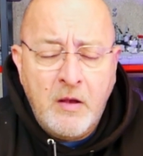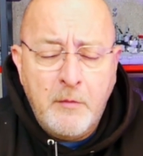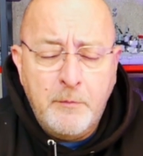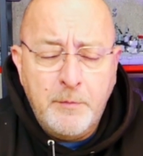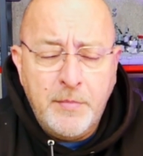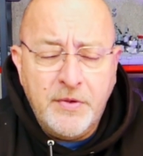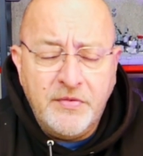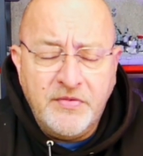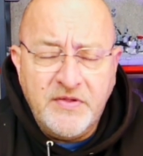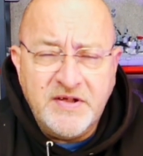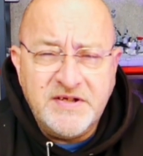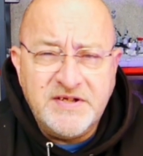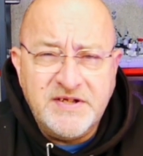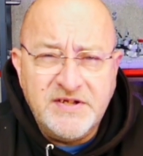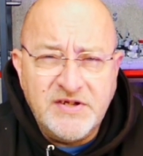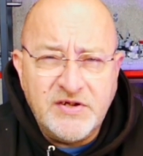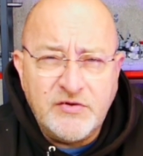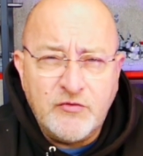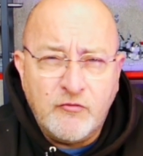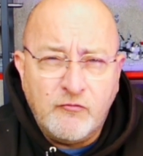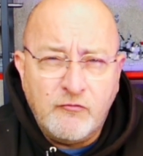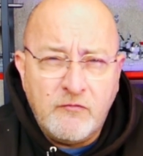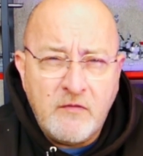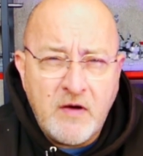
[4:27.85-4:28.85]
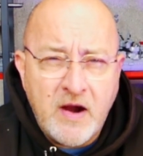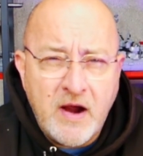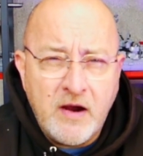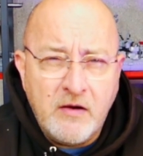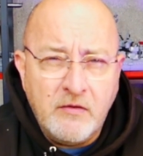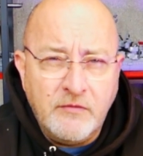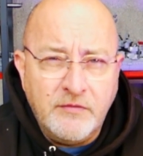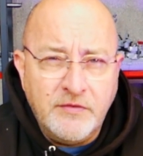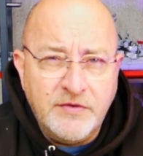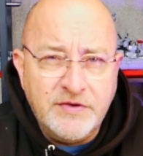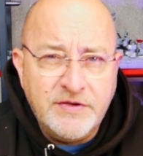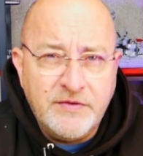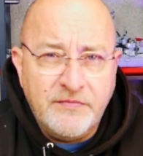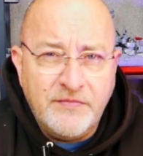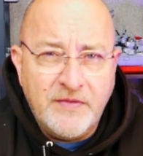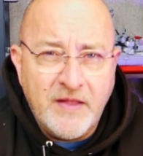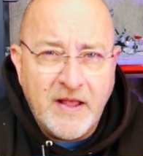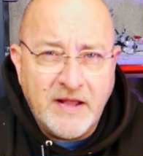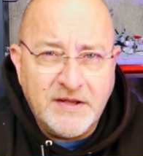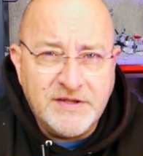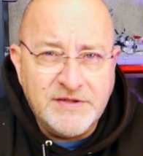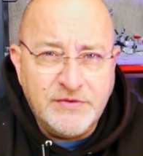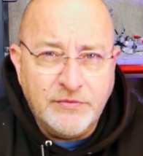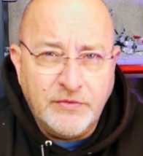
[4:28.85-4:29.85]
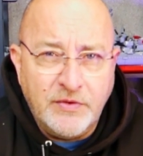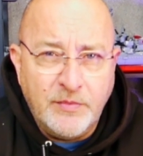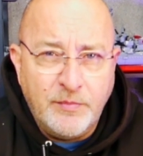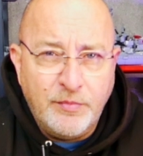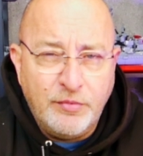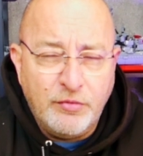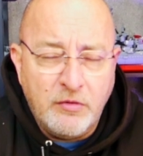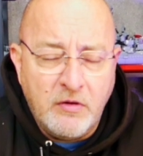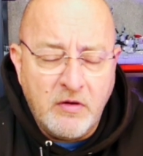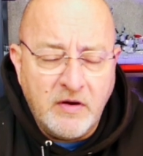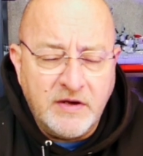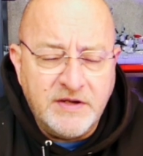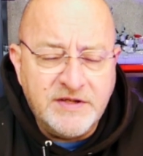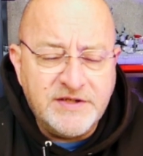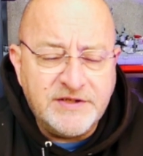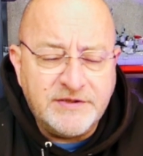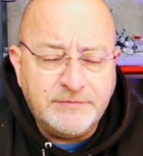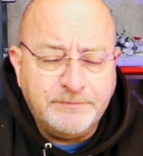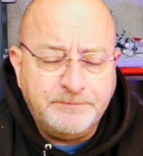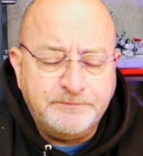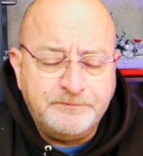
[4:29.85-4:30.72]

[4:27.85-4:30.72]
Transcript: but this is around that sort of price.